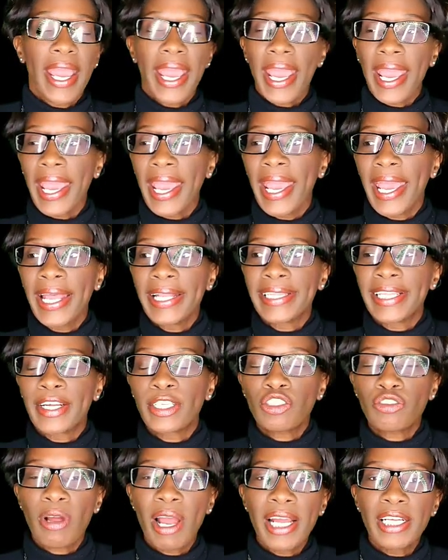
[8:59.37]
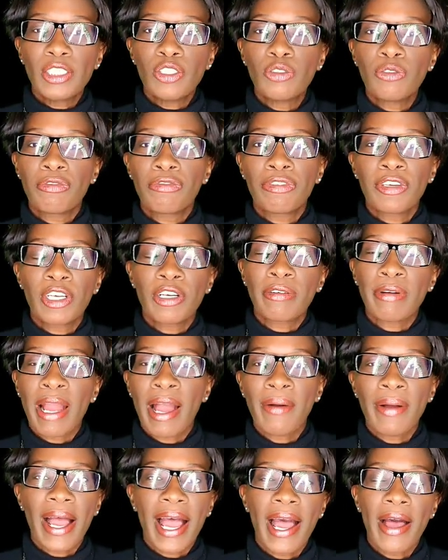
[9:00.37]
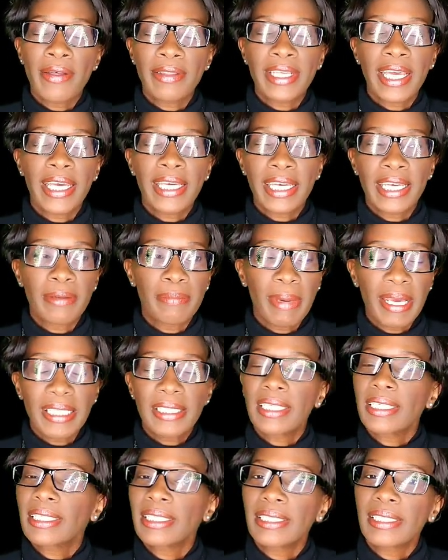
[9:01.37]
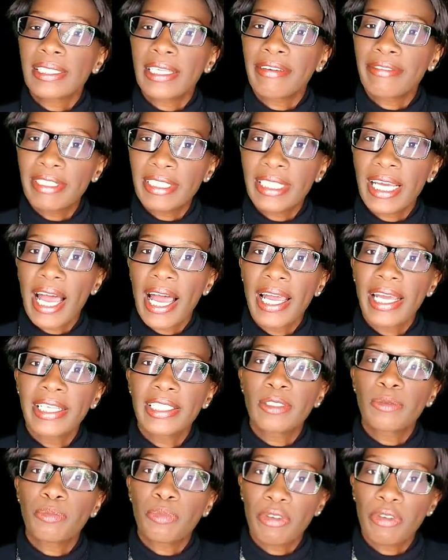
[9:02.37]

and they're trying to figure out how they can basically sever ties